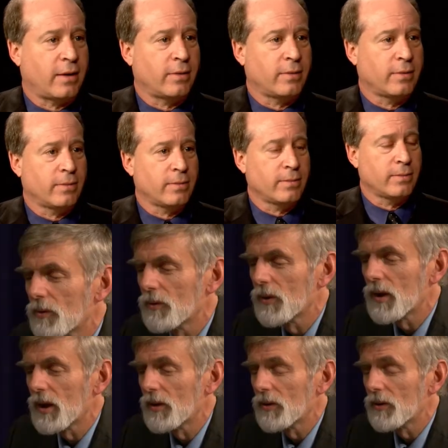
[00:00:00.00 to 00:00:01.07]
Yeah, so
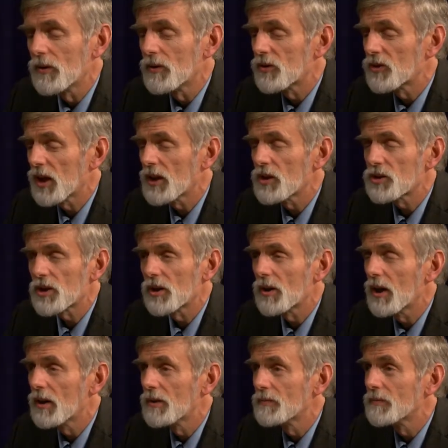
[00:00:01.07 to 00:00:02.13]
uh,
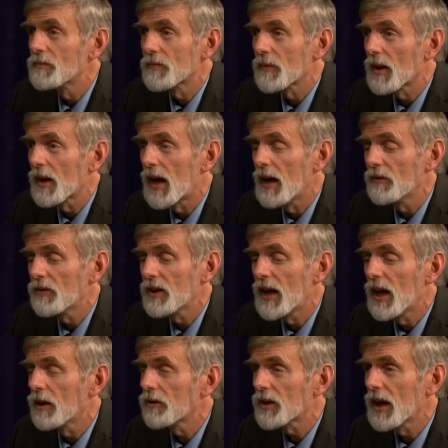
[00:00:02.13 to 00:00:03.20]

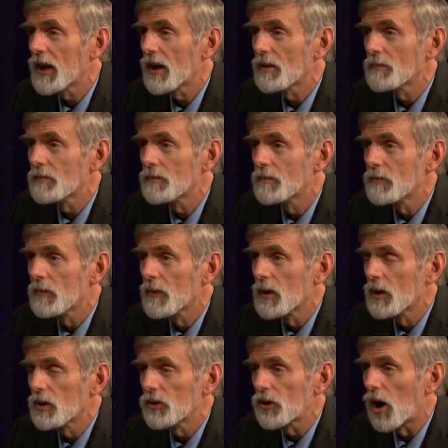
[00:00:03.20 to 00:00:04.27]

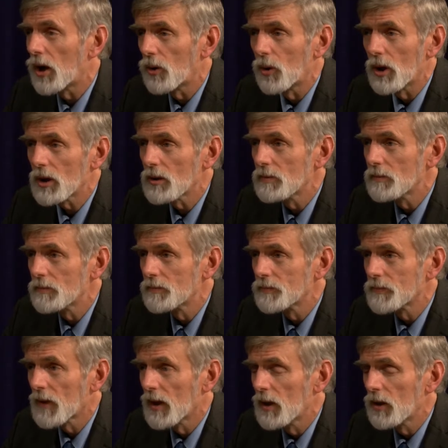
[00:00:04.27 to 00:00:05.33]
signature-healthcare.org.
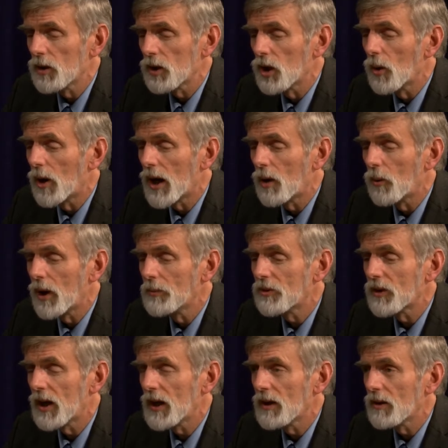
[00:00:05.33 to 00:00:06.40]
Mm-hmm. You go on our
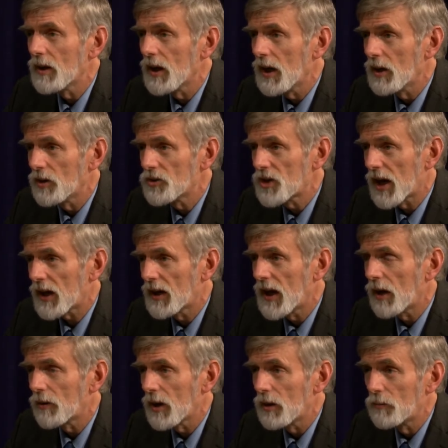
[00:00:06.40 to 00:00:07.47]
website and, and check it
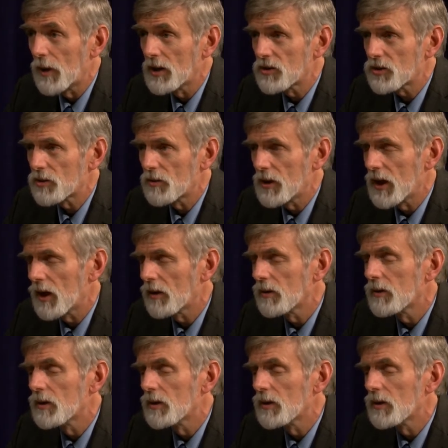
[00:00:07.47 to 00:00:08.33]
out and register there.